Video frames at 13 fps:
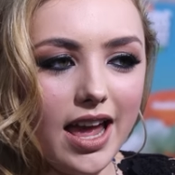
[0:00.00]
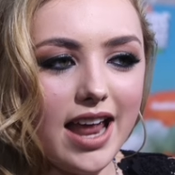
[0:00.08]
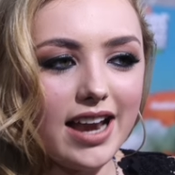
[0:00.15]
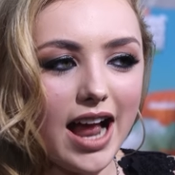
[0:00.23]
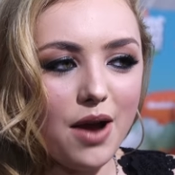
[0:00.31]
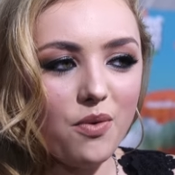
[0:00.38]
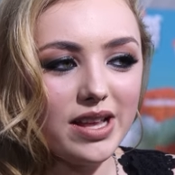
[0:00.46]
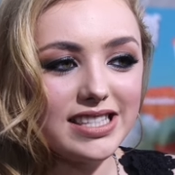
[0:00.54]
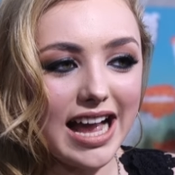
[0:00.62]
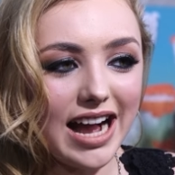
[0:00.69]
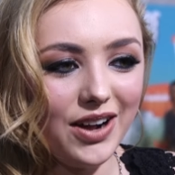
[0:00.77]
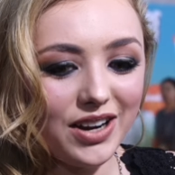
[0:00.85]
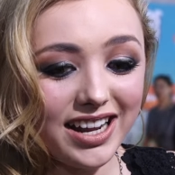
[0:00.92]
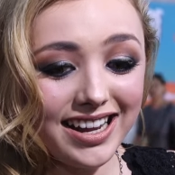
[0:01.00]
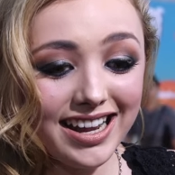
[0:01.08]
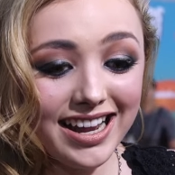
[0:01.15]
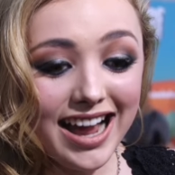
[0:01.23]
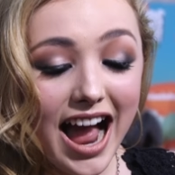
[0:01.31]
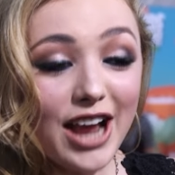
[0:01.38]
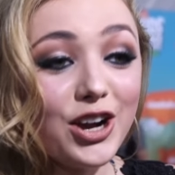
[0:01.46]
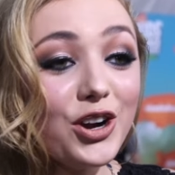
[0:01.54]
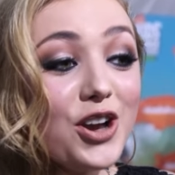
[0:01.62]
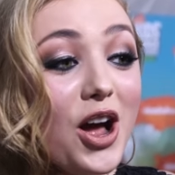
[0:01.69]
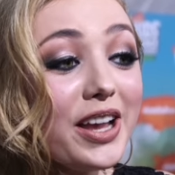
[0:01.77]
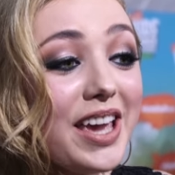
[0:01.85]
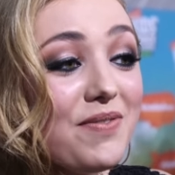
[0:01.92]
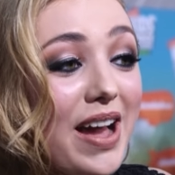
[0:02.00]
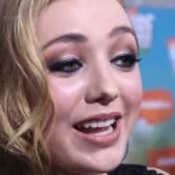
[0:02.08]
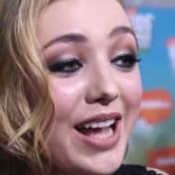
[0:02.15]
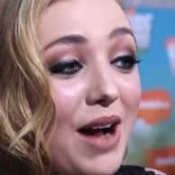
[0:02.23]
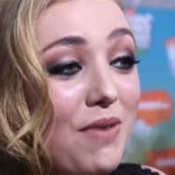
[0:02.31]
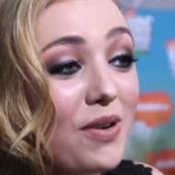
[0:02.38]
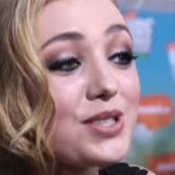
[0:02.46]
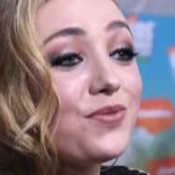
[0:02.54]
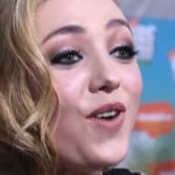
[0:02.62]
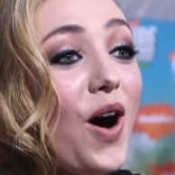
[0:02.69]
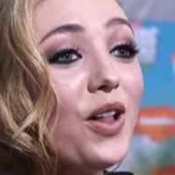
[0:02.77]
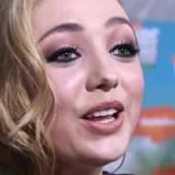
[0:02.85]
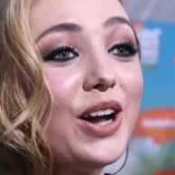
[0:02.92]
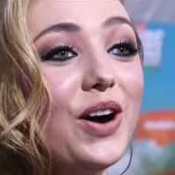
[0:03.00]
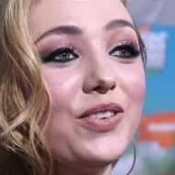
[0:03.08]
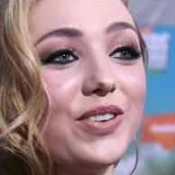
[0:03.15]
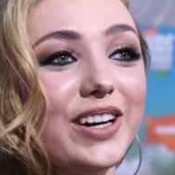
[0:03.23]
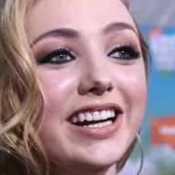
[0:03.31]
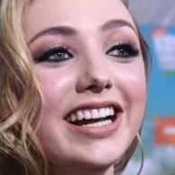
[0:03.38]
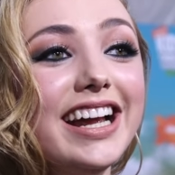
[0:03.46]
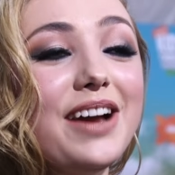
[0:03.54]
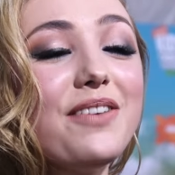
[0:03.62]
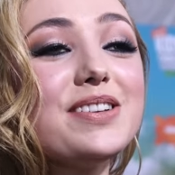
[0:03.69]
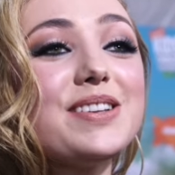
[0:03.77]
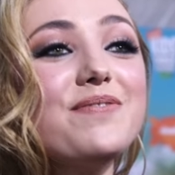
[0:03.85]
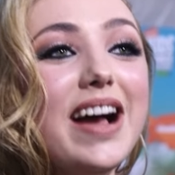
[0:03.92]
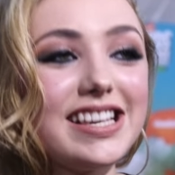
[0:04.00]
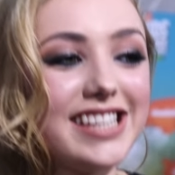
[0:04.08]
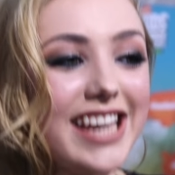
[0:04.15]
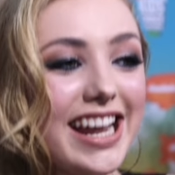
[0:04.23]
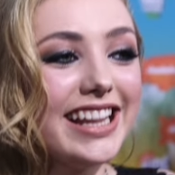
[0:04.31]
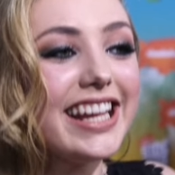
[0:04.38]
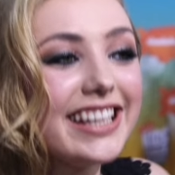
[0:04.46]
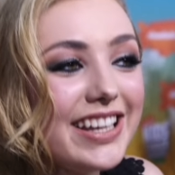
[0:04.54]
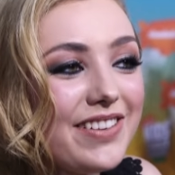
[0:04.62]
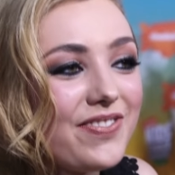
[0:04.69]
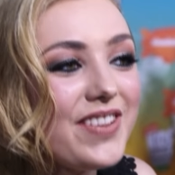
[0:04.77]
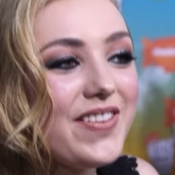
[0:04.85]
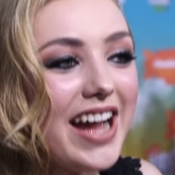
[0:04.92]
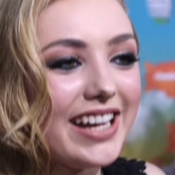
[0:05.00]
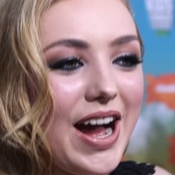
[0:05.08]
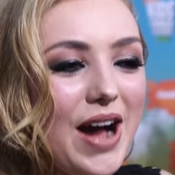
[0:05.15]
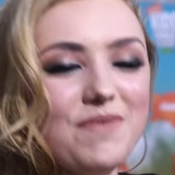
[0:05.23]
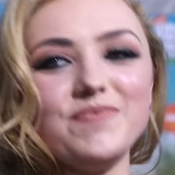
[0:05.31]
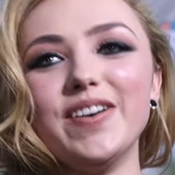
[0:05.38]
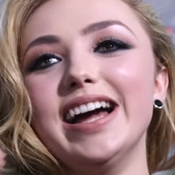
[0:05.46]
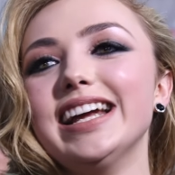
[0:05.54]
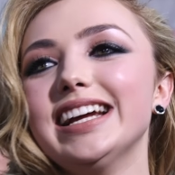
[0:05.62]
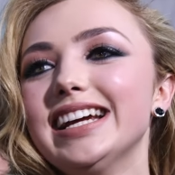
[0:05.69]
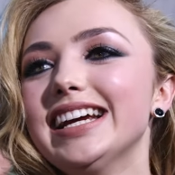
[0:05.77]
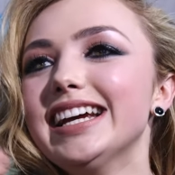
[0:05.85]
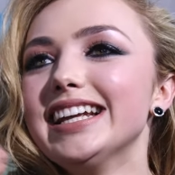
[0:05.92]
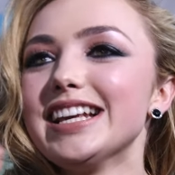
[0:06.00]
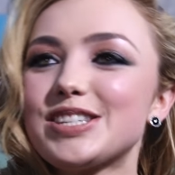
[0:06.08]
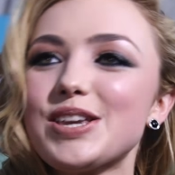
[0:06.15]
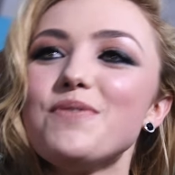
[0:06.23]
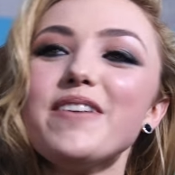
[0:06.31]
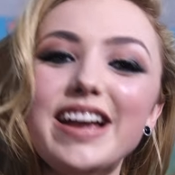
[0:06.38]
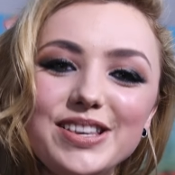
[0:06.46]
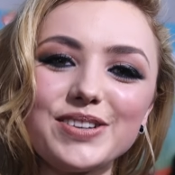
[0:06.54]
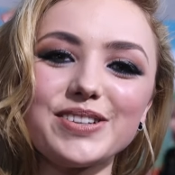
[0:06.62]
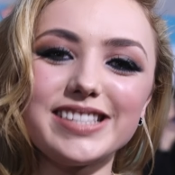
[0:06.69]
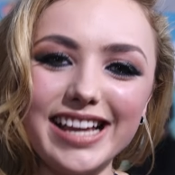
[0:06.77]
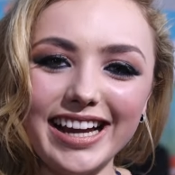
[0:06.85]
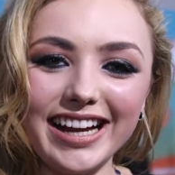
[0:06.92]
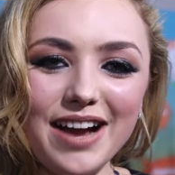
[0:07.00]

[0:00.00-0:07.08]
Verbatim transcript: And I went down. I could not get back up. I was falling over. It was a mess. She had to like lift me back up. But this should be interesting.